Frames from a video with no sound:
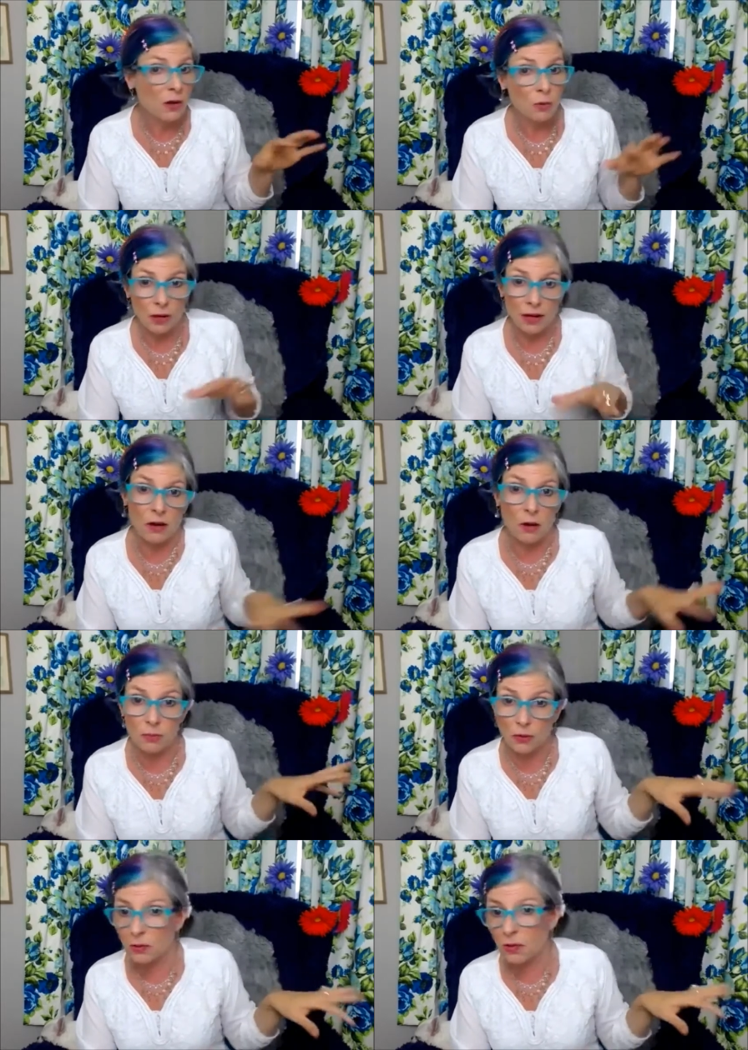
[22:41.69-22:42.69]
what I call
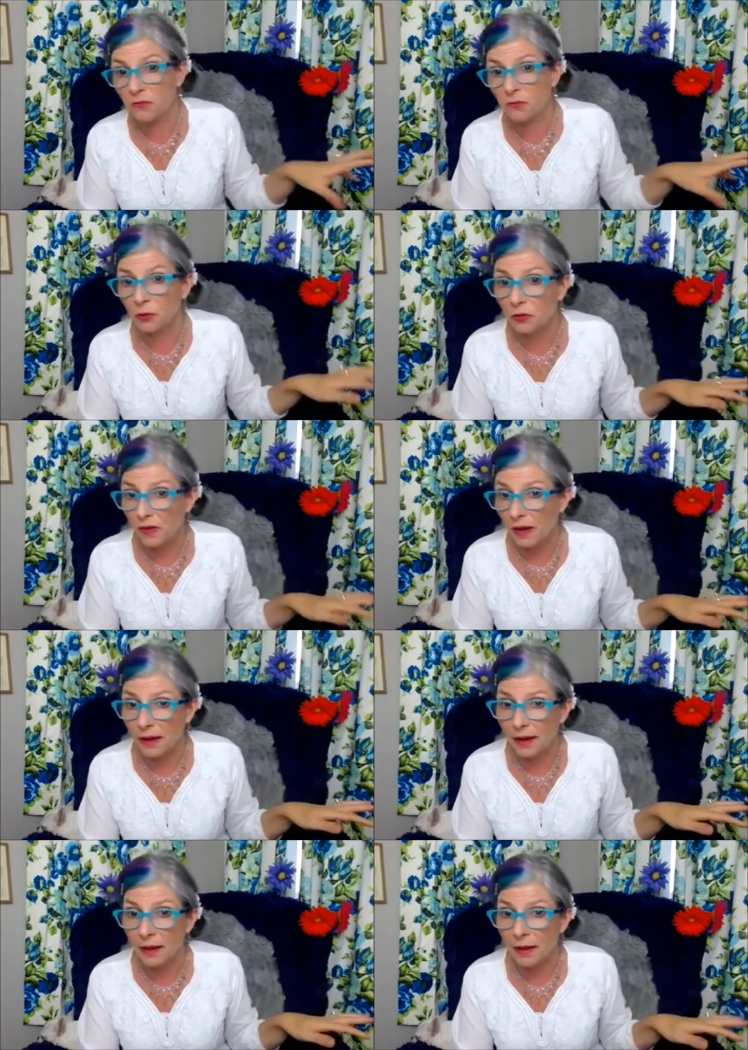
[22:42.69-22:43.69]
peripheral
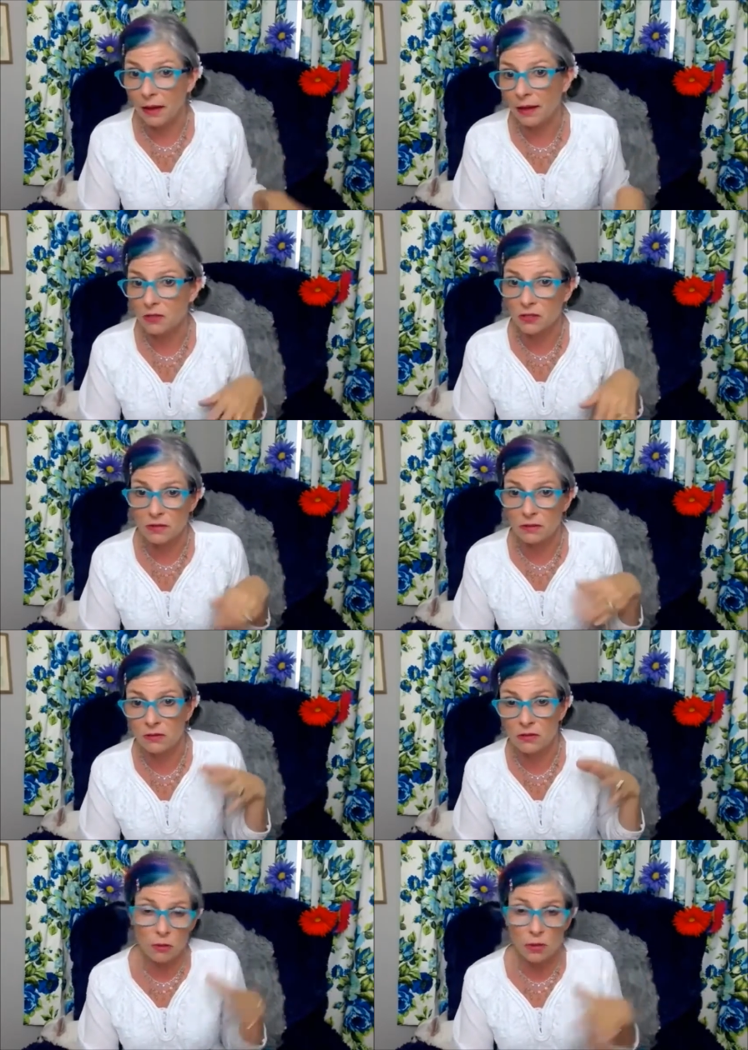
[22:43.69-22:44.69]
dating, like just
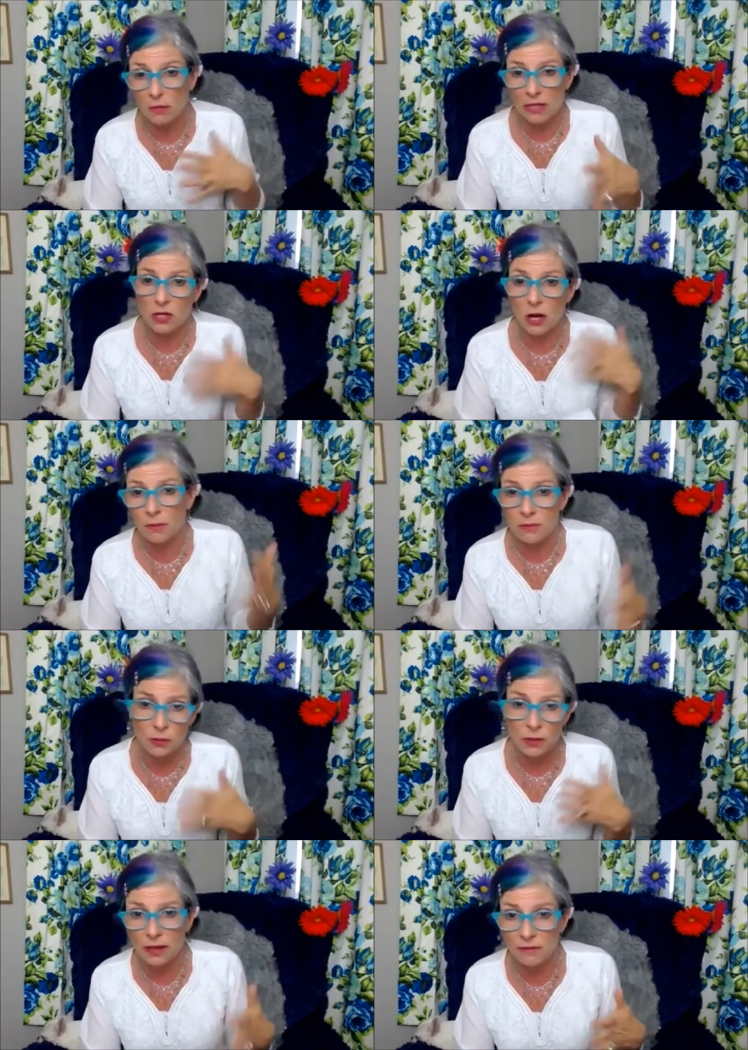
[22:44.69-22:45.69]
doing my job,
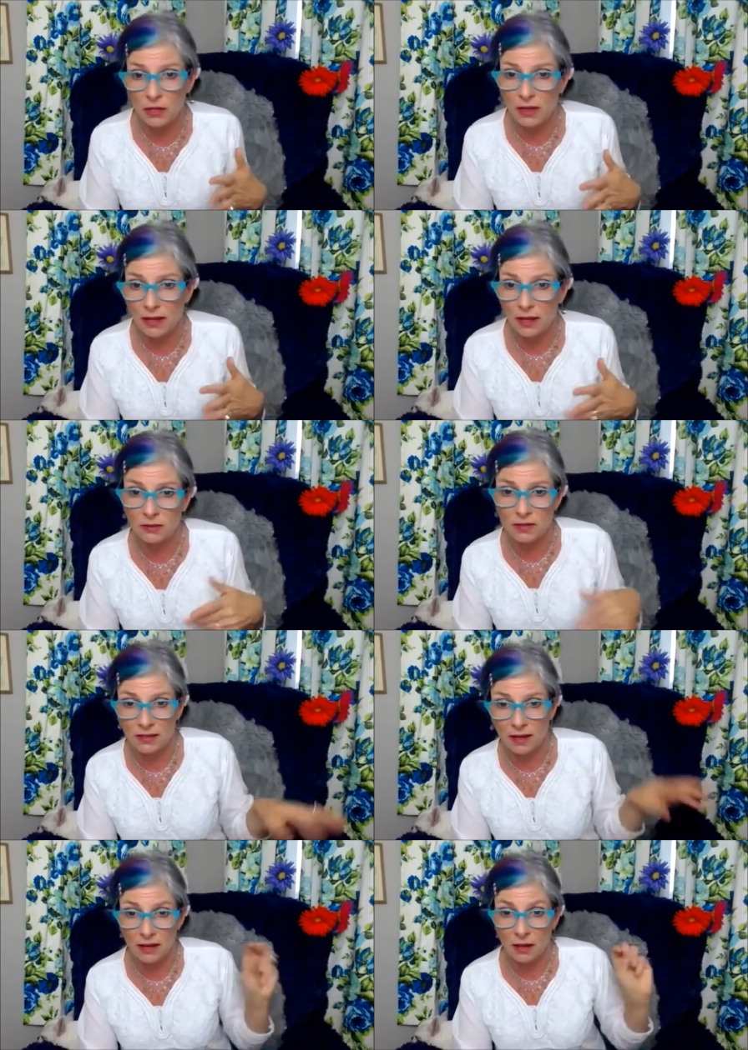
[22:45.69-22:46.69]
doing everything else,
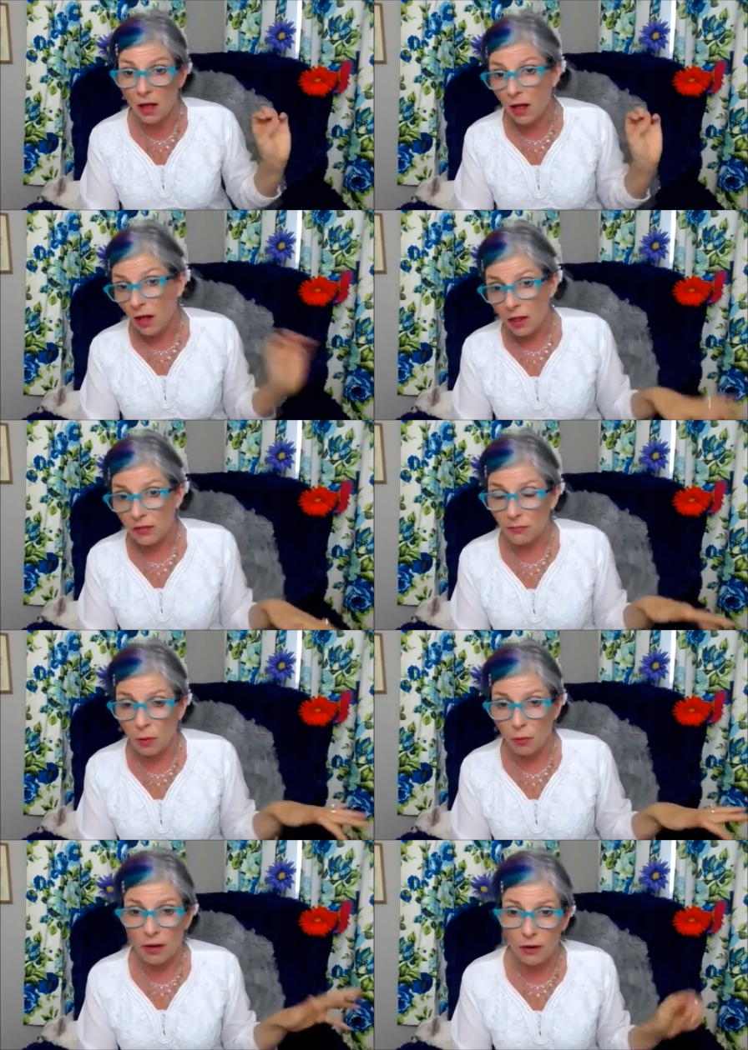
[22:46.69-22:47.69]
and kind of
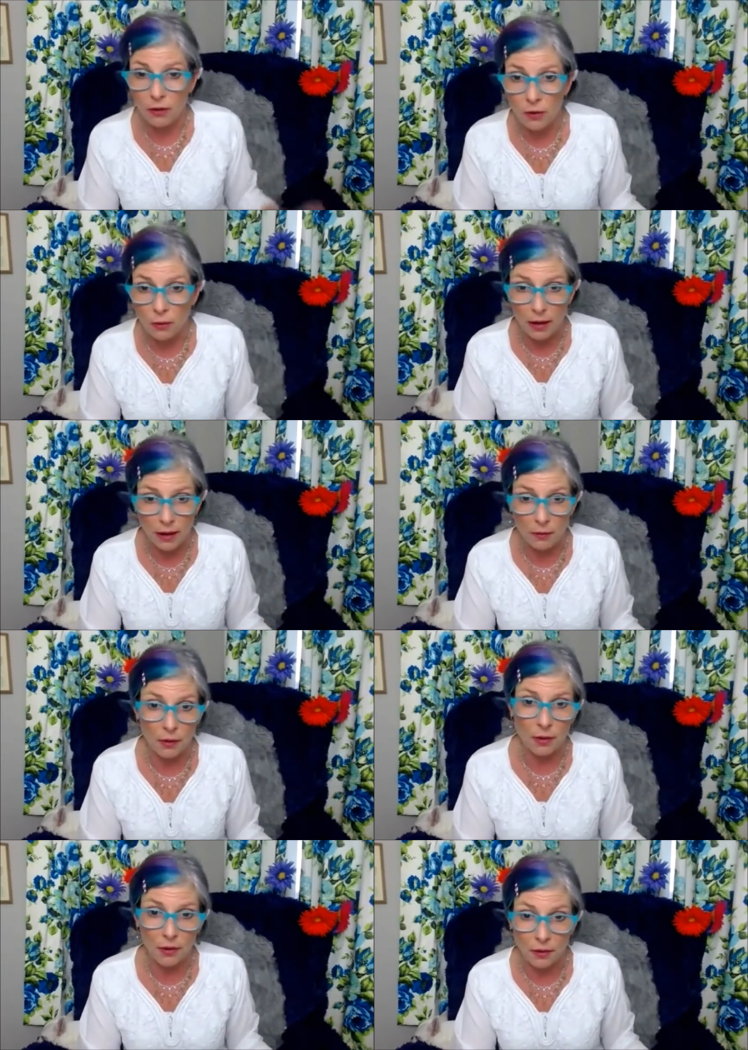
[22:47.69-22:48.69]
throwing a note out
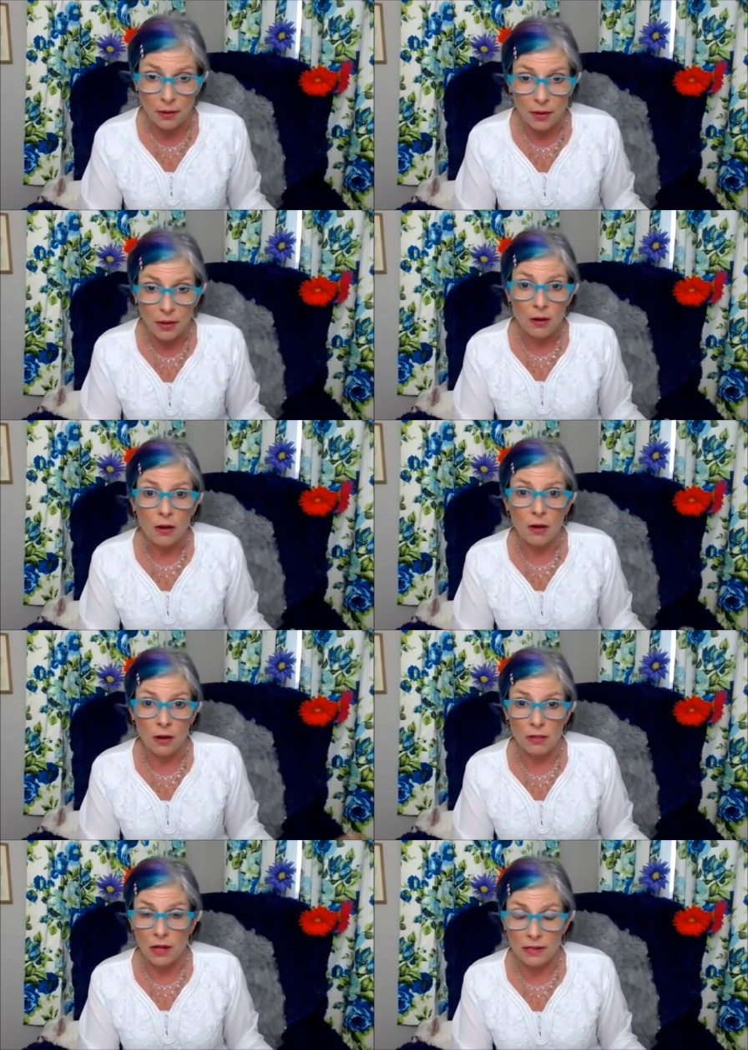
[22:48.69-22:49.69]
on a
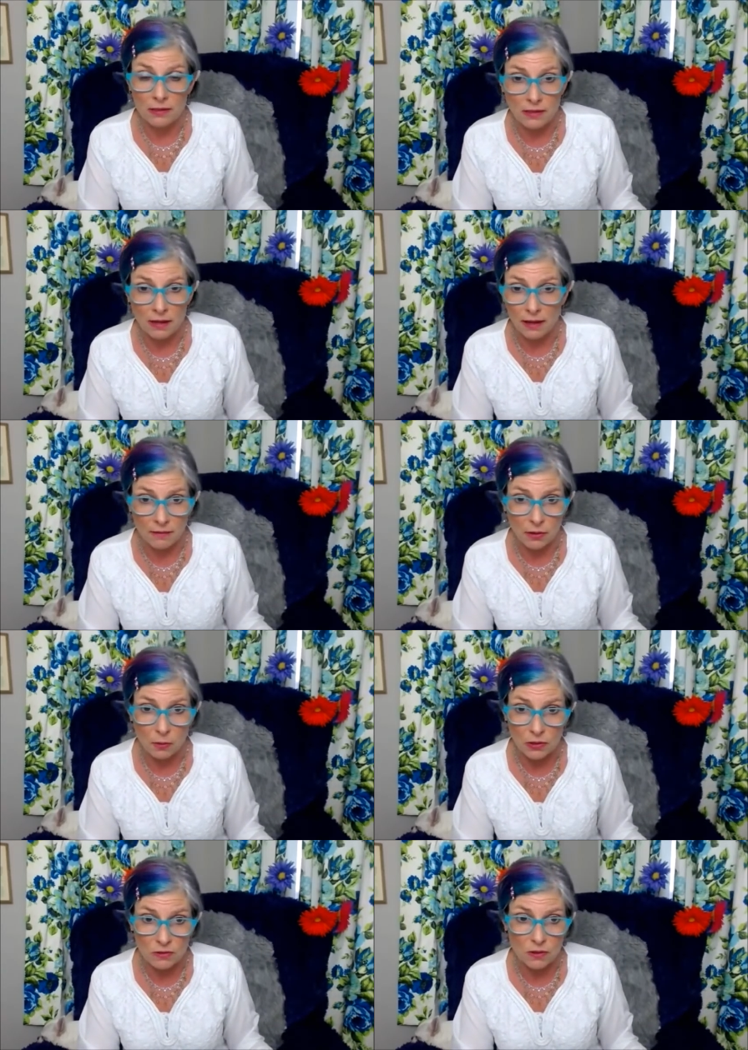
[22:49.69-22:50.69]
online site
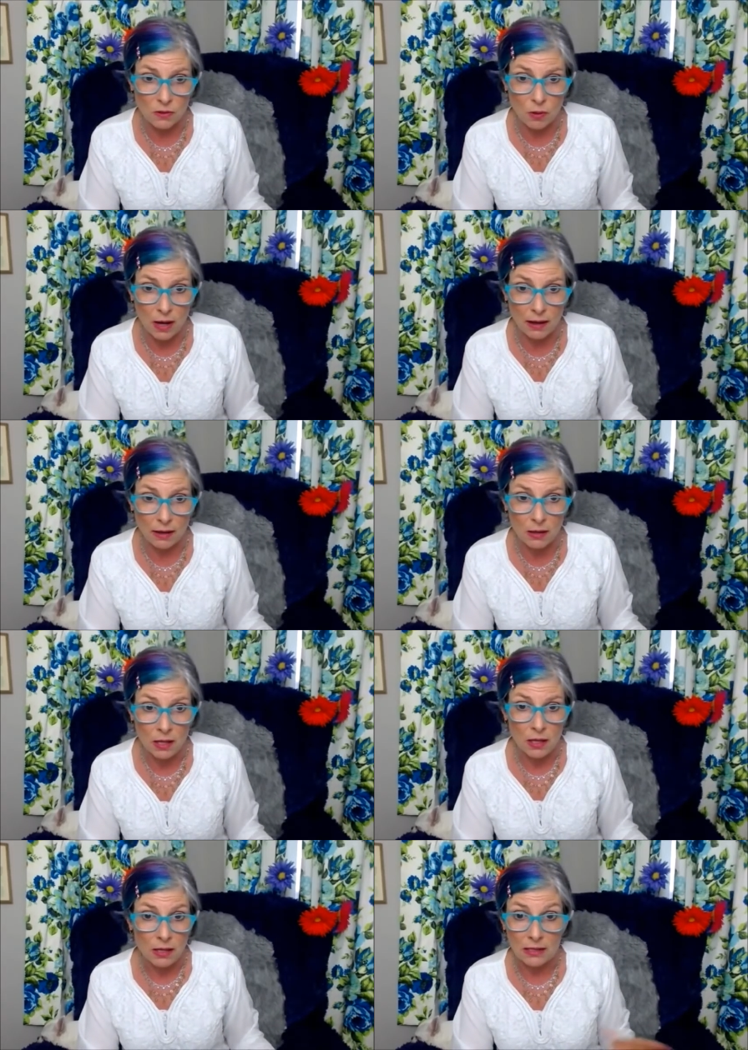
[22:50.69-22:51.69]
every once in a while,
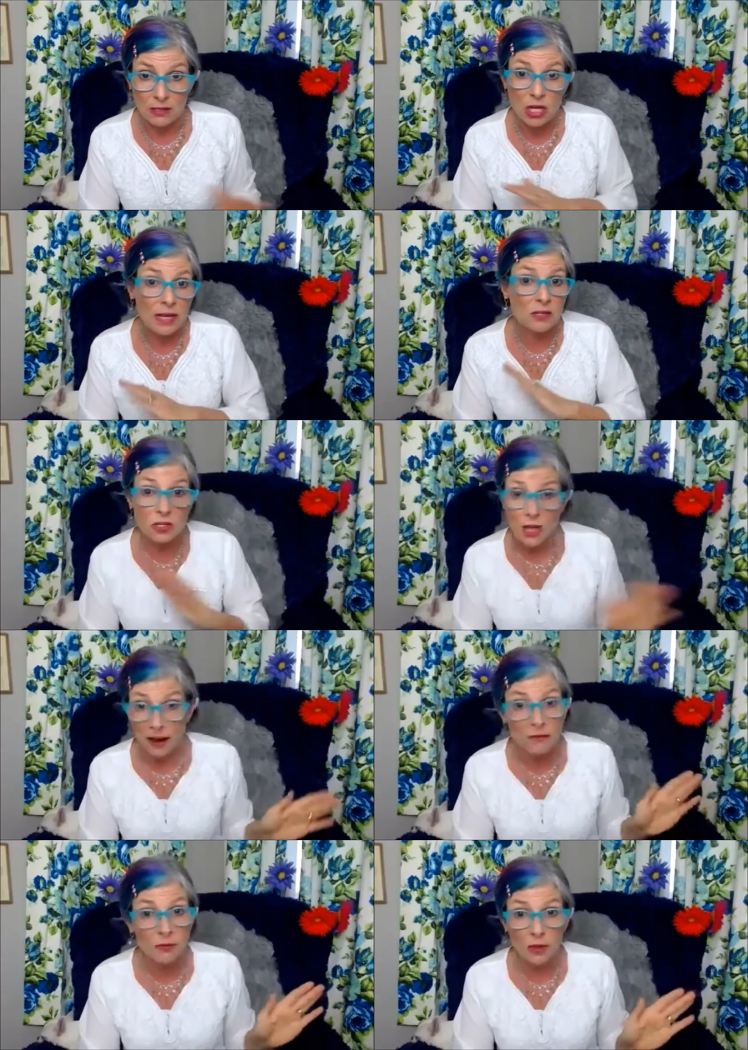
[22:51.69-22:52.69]
it changed
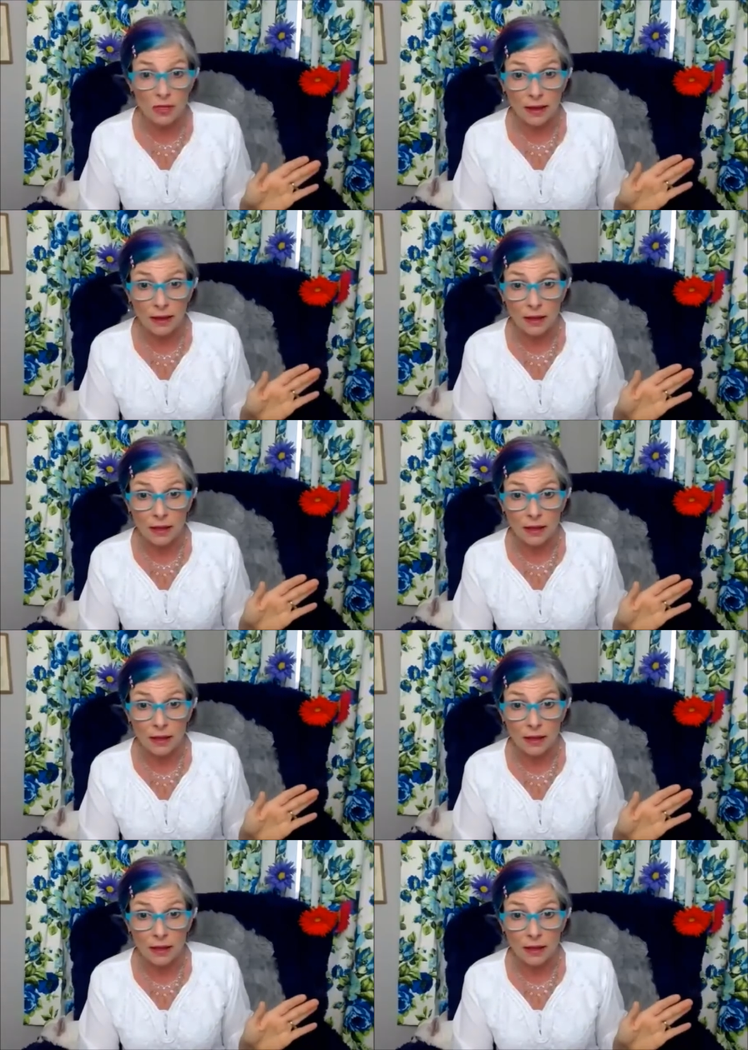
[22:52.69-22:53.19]
everything.